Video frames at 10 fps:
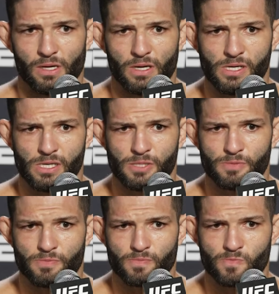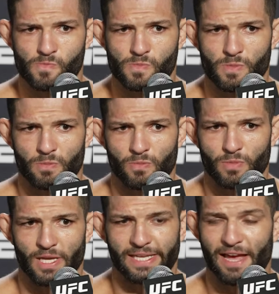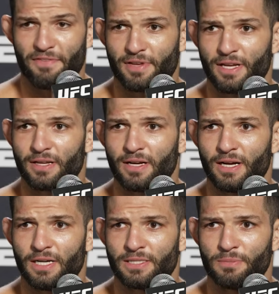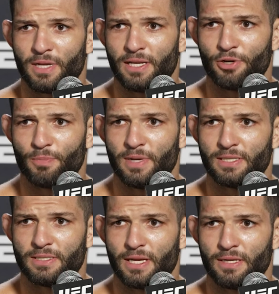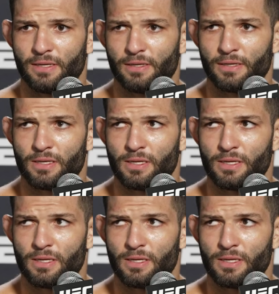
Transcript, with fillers: Uh, the calf kick hurt me a little bit and